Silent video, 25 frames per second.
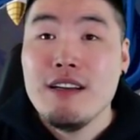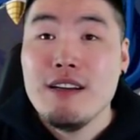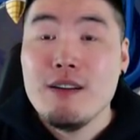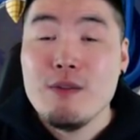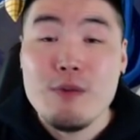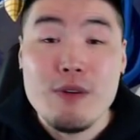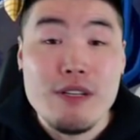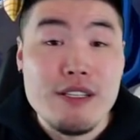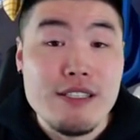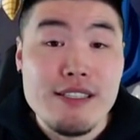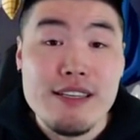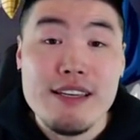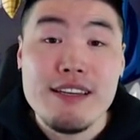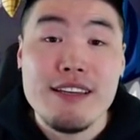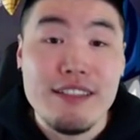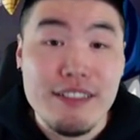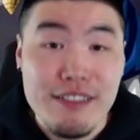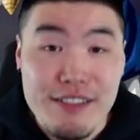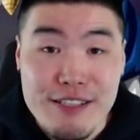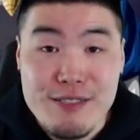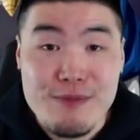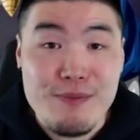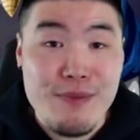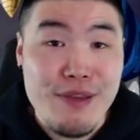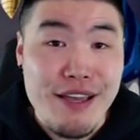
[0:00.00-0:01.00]

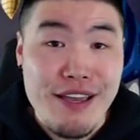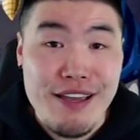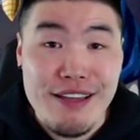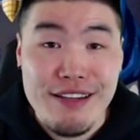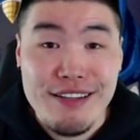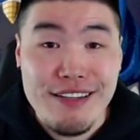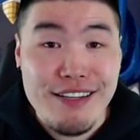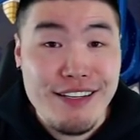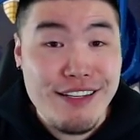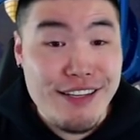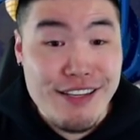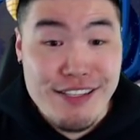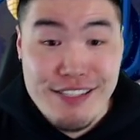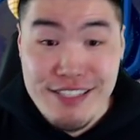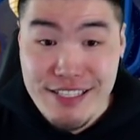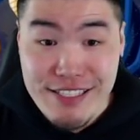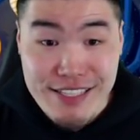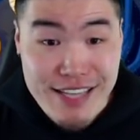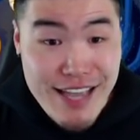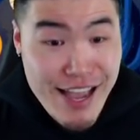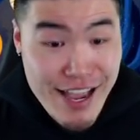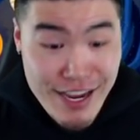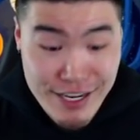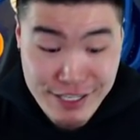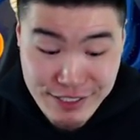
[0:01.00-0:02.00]
ridiculous, man, because he's
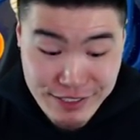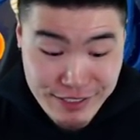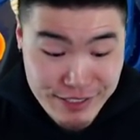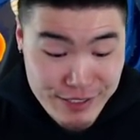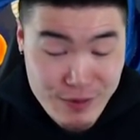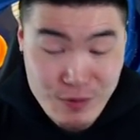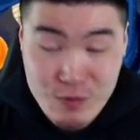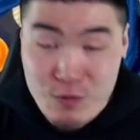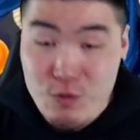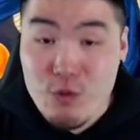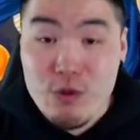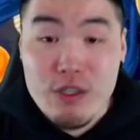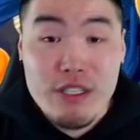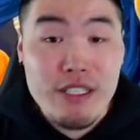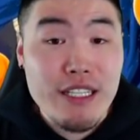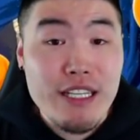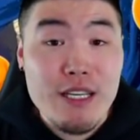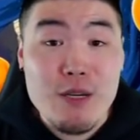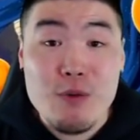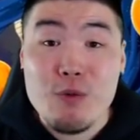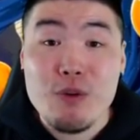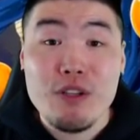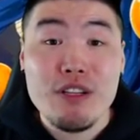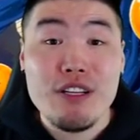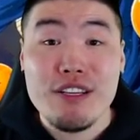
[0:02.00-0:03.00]
actually really,
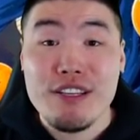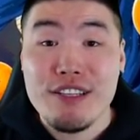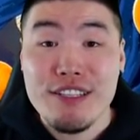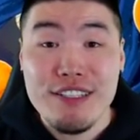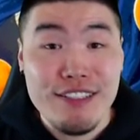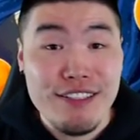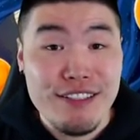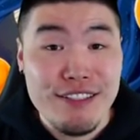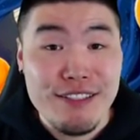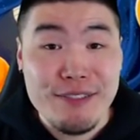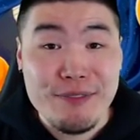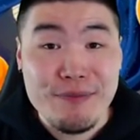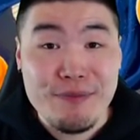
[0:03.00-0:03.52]
really good.